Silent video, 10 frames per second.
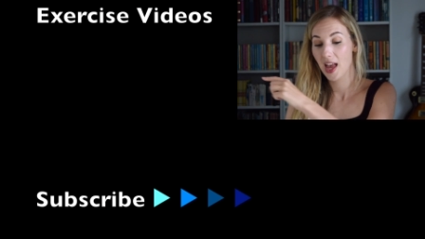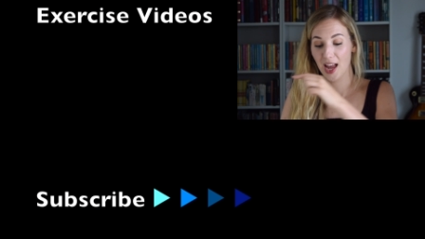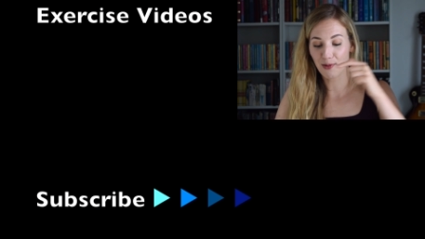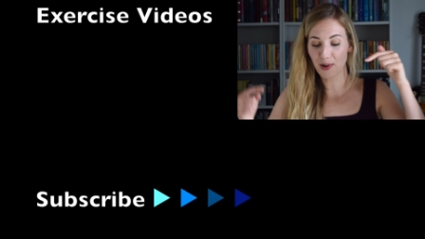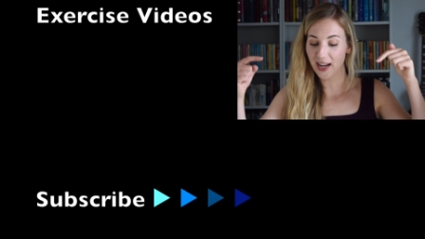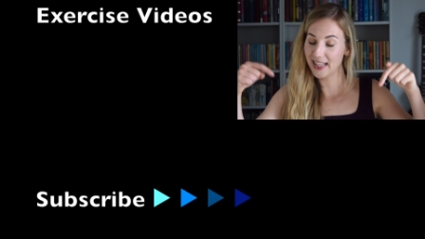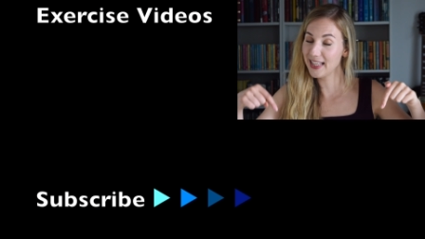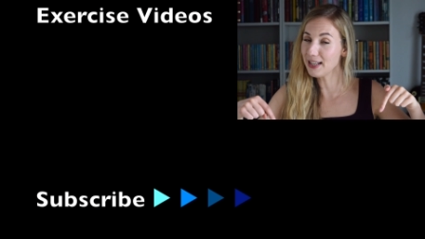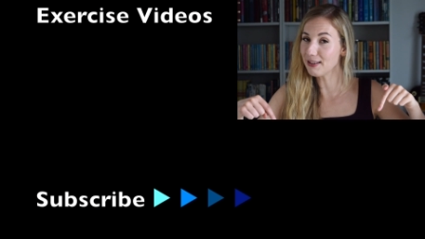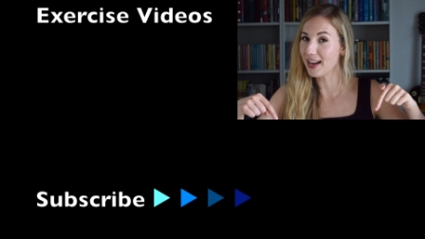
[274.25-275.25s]
And right
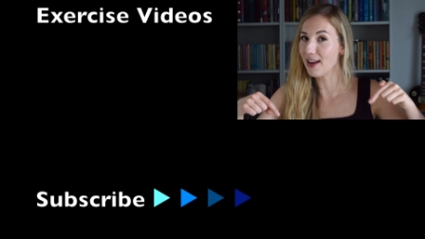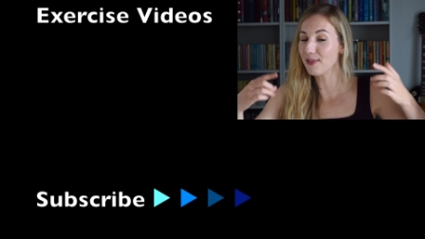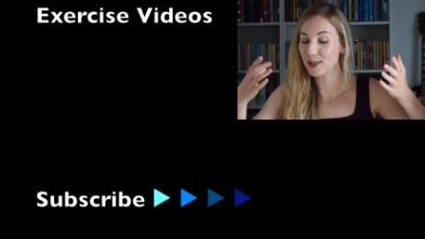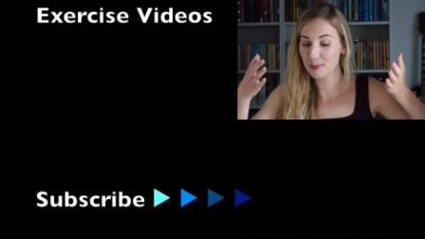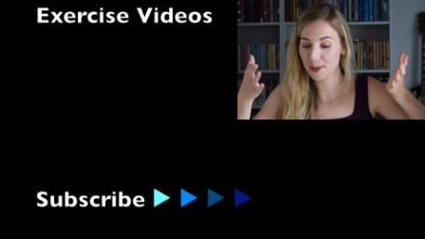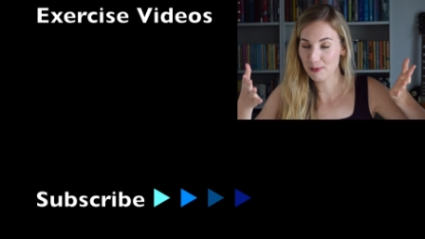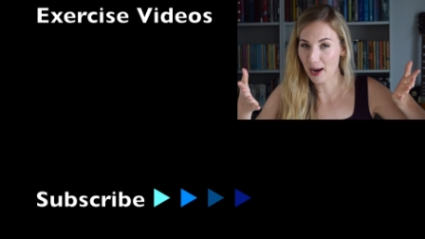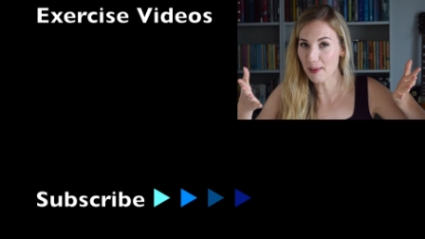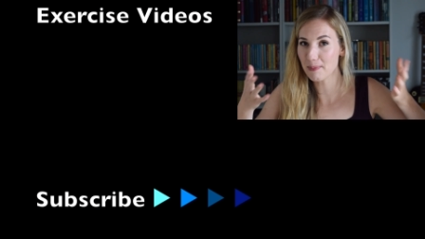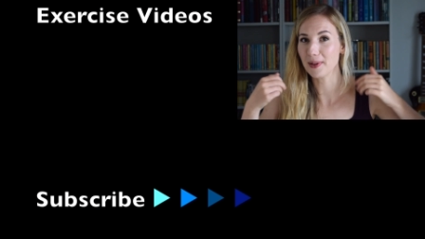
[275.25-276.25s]
here I have a
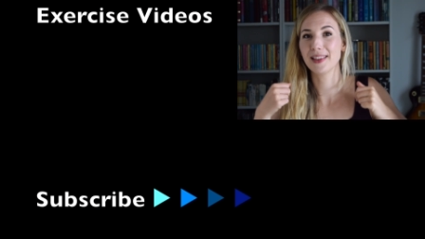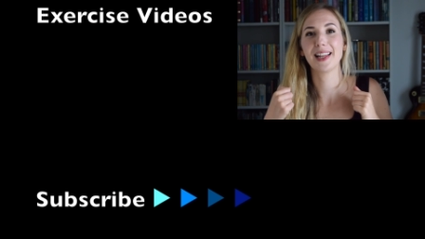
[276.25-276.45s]
subscribe button